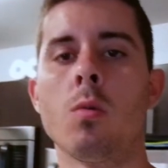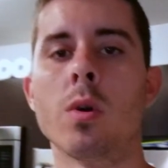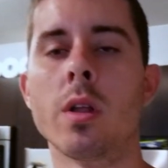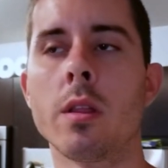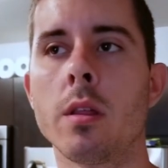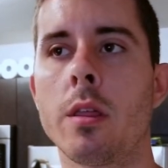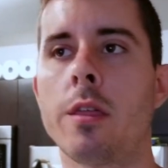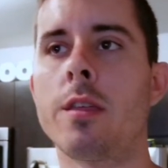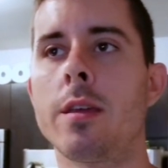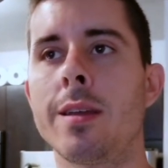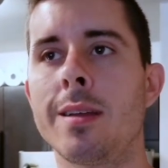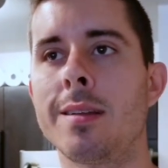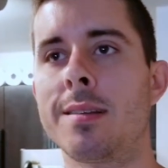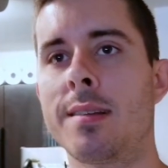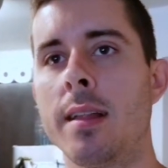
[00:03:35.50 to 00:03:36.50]
The
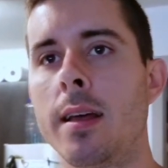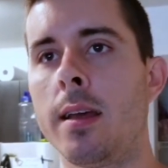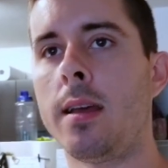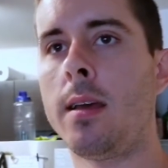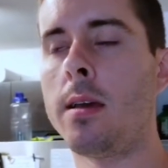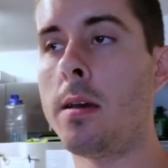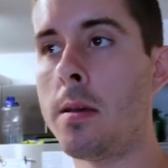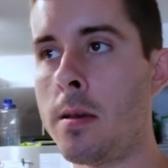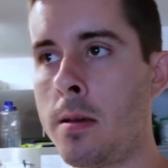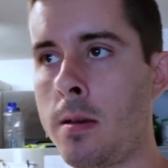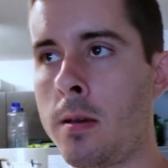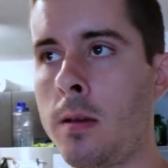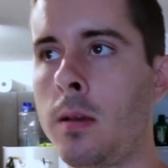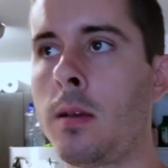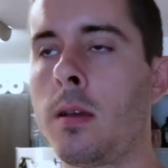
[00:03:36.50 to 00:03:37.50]
things that
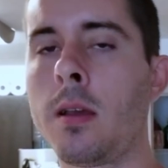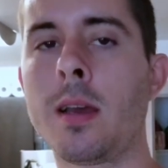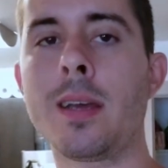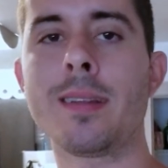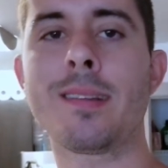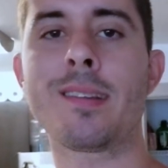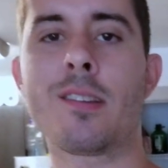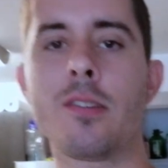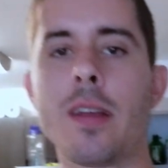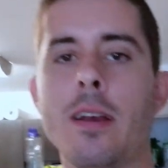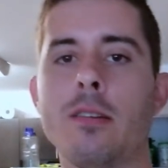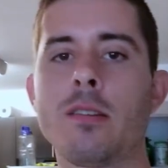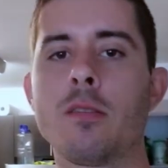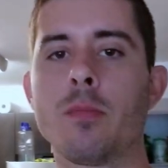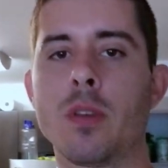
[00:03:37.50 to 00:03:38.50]
has stood
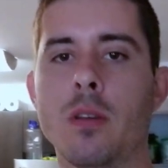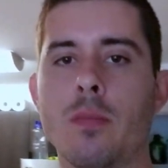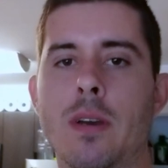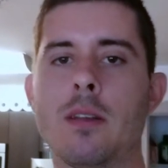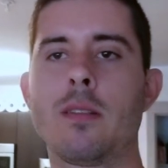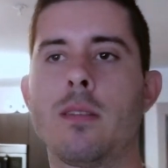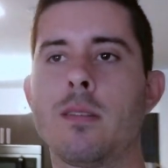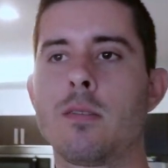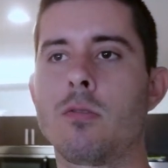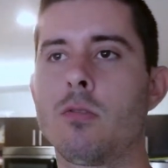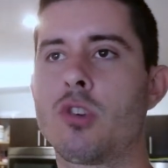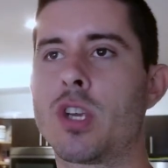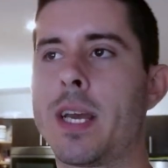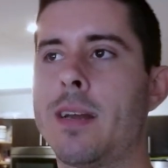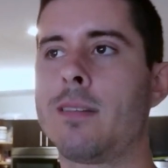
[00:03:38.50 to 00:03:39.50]
out to me about this whole
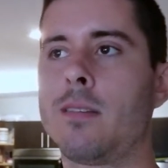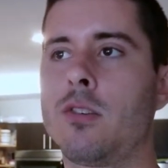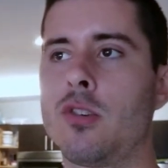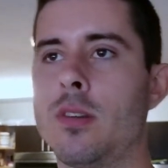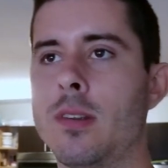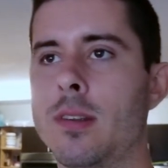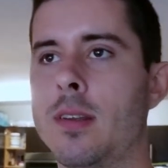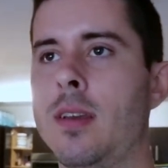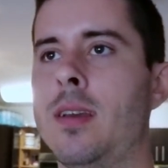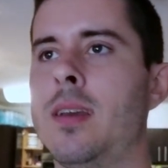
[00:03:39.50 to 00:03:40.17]
challenge is